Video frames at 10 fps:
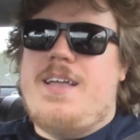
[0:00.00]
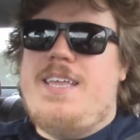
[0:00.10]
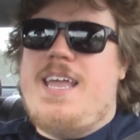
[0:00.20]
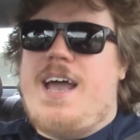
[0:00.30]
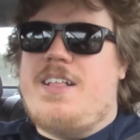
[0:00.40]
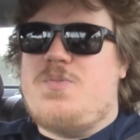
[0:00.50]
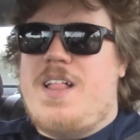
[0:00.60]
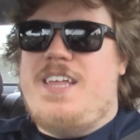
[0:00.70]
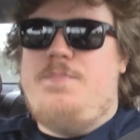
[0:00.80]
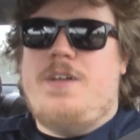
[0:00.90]
Yeah,
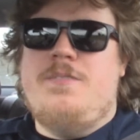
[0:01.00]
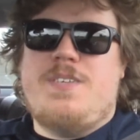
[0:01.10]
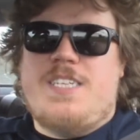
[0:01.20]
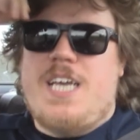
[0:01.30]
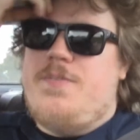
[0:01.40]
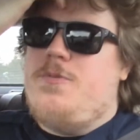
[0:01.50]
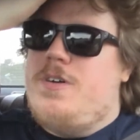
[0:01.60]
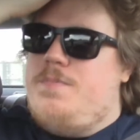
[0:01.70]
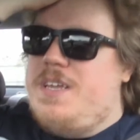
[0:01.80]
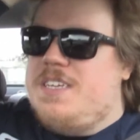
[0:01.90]
Twilight Imperium's a tough
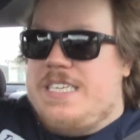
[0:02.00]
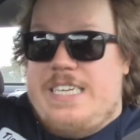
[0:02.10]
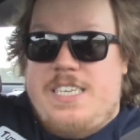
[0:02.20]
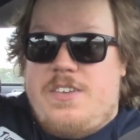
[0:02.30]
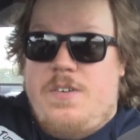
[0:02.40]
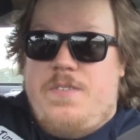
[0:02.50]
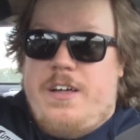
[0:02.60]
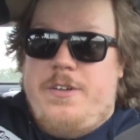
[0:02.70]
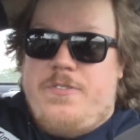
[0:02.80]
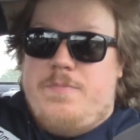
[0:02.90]
one because it is good
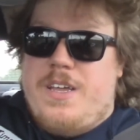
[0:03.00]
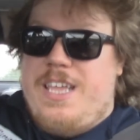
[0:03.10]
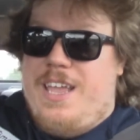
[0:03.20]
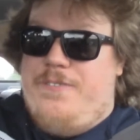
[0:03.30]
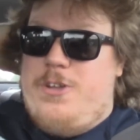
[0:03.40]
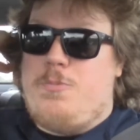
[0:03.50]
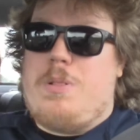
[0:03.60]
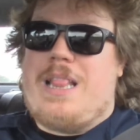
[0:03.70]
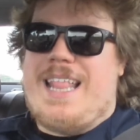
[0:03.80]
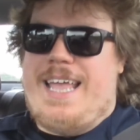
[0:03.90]
value for money if you're
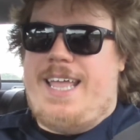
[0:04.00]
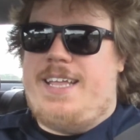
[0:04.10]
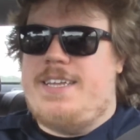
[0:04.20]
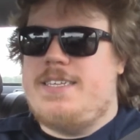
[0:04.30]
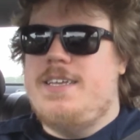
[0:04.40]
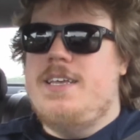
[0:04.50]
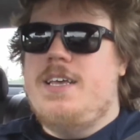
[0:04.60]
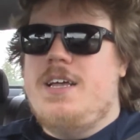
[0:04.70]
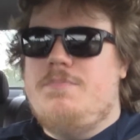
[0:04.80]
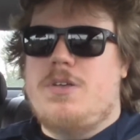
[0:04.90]
playing
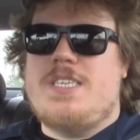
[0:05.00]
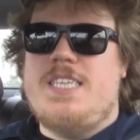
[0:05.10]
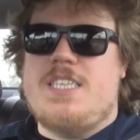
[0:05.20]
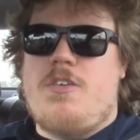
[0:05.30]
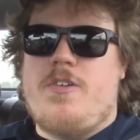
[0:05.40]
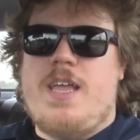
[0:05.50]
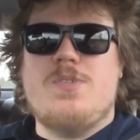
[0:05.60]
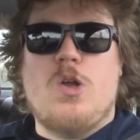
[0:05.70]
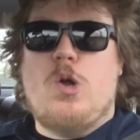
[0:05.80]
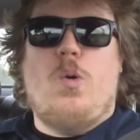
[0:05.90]
it. Most of these other games
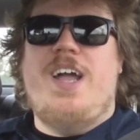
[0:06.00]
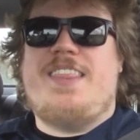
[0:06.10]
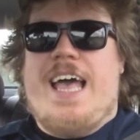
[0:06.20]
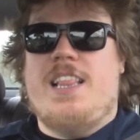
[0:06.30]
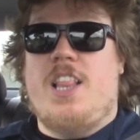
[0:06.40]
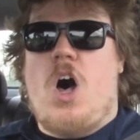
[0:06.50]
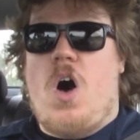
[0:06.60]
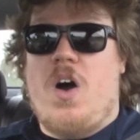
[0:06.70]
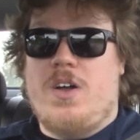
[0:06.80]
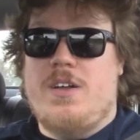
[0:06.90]
aren't quite that
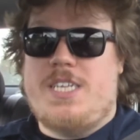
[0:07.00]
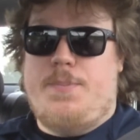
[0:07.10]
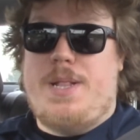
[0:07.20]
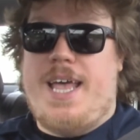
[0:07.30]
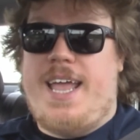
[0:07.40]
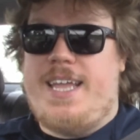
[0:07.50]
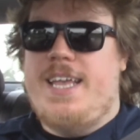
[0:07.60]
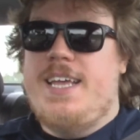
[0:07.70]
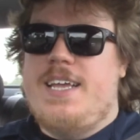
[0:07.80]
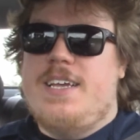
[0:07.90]
long to play,
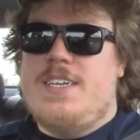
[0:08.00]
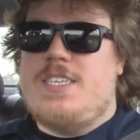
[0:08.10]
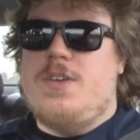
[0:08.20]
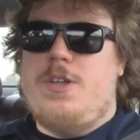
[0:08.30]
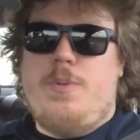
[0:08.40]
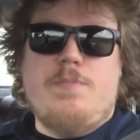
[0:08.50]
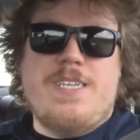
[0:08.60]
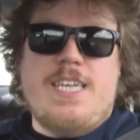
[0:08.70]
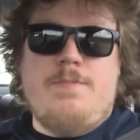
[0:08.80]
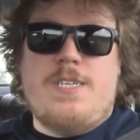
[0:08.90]
so you'll be able
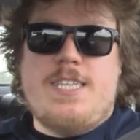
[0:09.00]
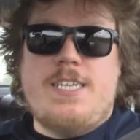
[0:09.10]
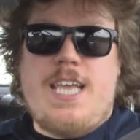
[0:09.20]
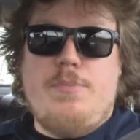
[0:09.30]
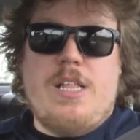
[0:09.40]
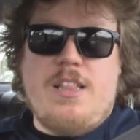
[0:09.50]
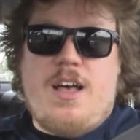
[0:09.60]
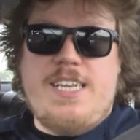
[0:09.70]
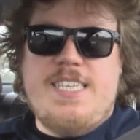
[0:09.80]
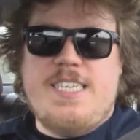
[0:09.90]
to get them to the table a
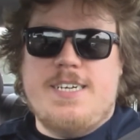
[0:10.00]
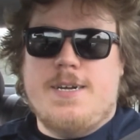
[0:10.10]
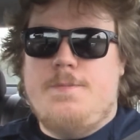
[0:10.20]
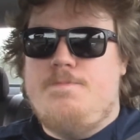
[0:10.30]
lot easier.